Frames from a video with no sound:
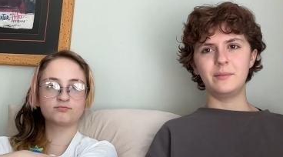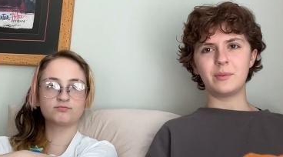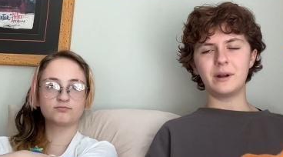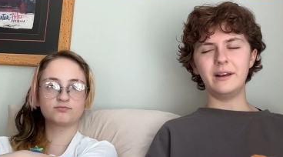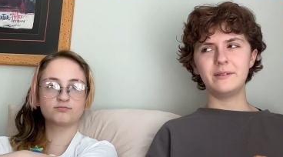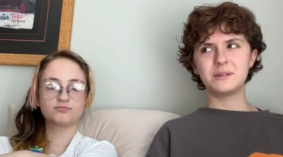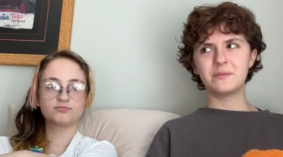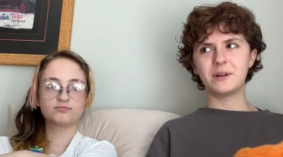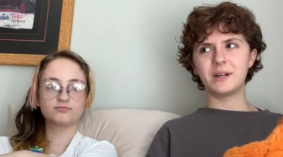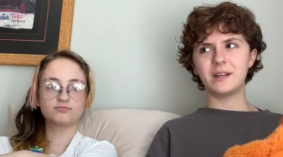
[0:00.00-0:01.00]
Speaker 1: burnout is
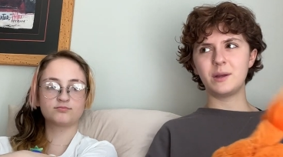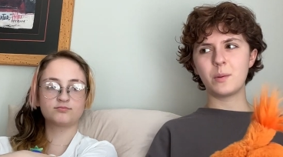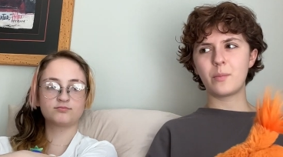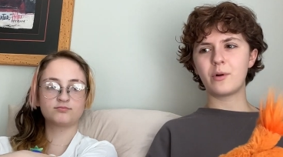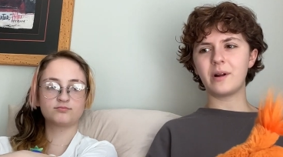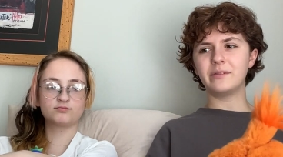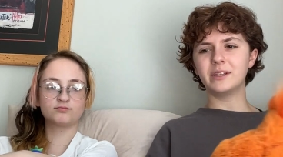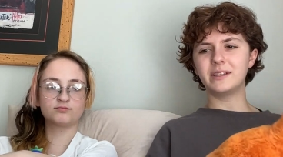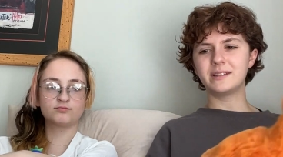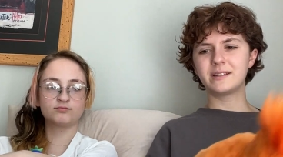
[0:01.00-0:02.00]
very
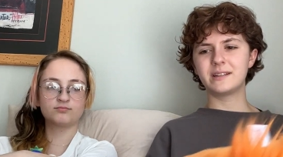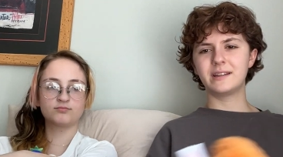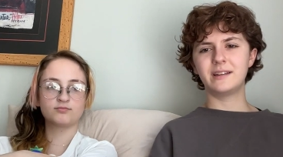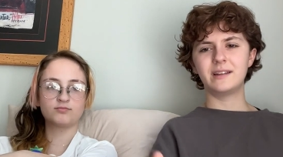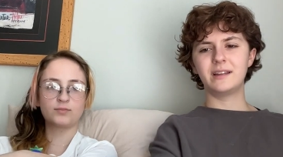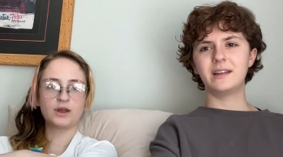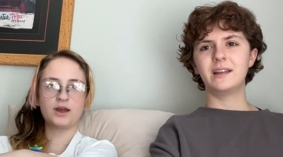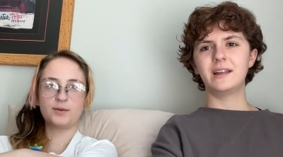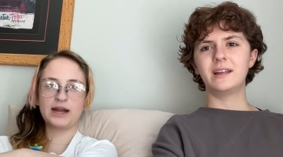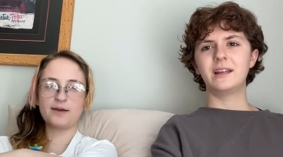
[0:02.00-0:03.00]
prevalent.
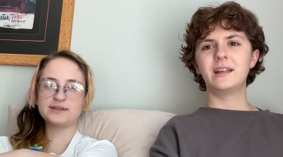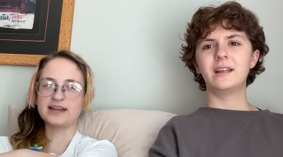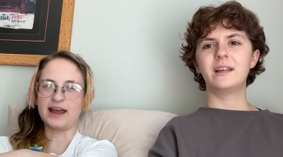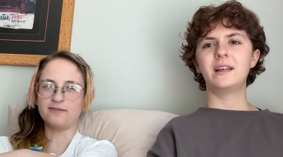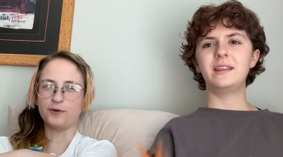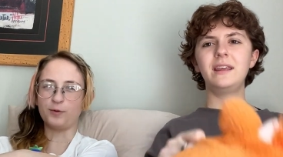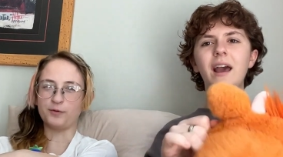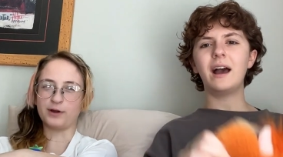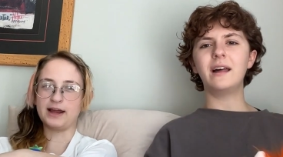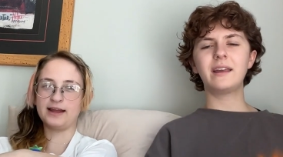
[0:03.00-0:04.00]
Speaker 2: It happens to everyone.
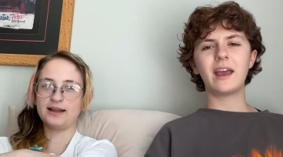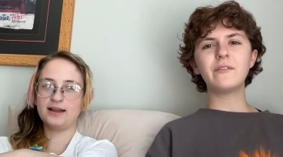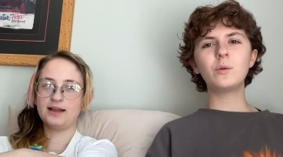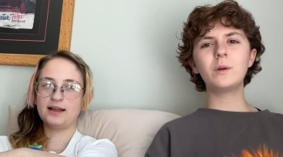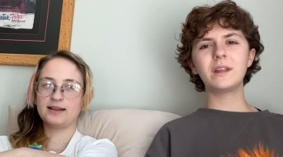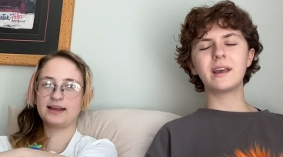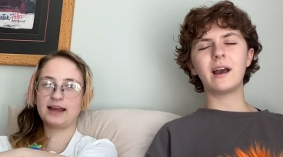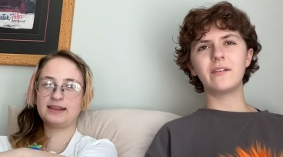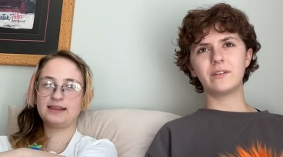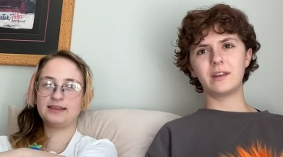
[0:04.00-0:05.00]
Yeah, right? like
Speaker 1: everyone. Like I,
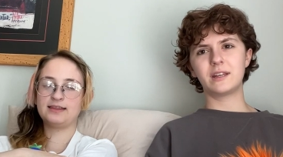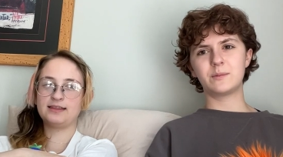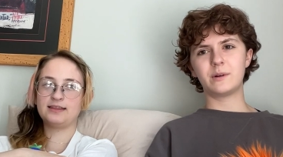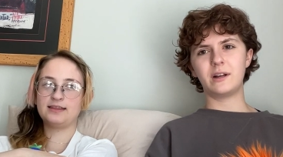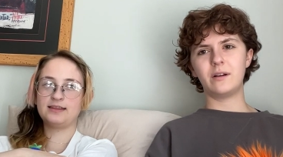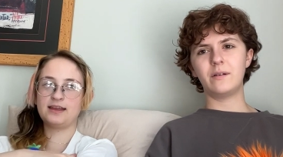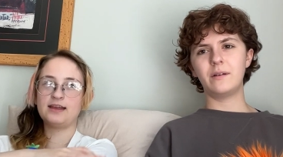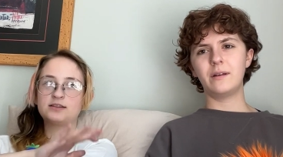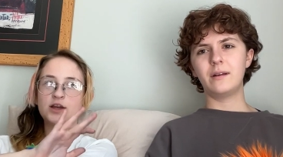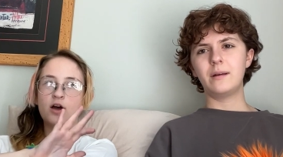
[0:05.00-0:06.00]
I feel like gets burnout.
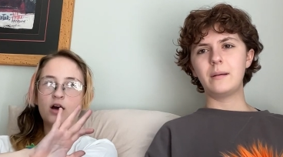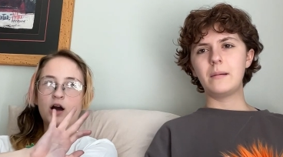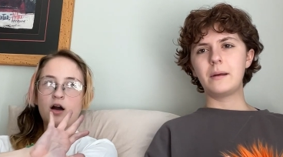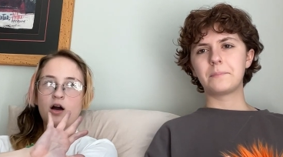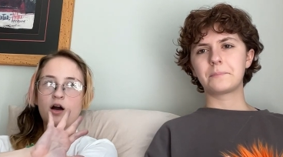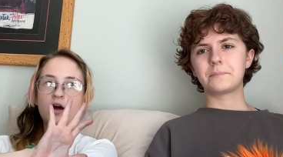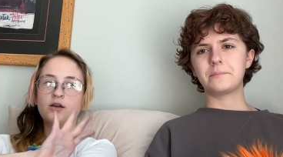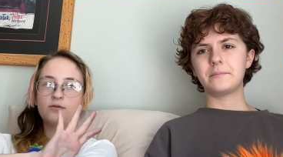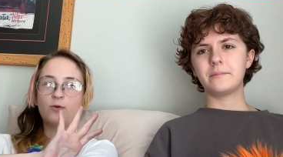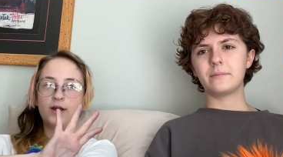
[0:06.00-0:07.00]
Speaker 2: It's
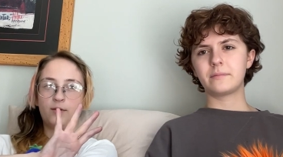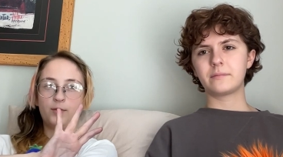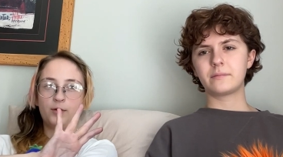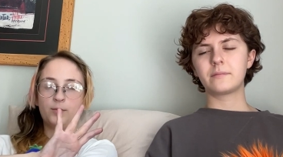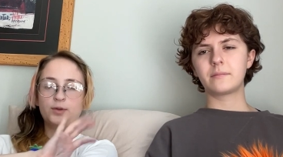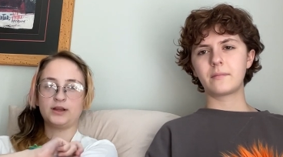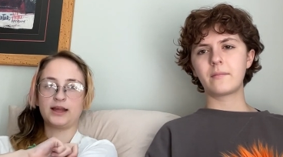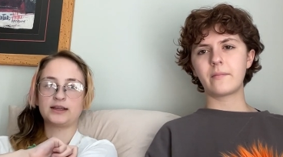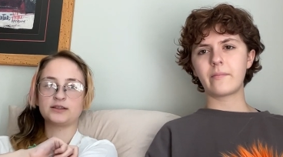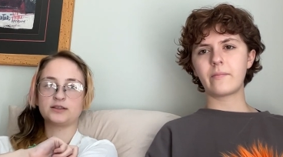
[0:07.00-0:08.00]
unavoidable, but like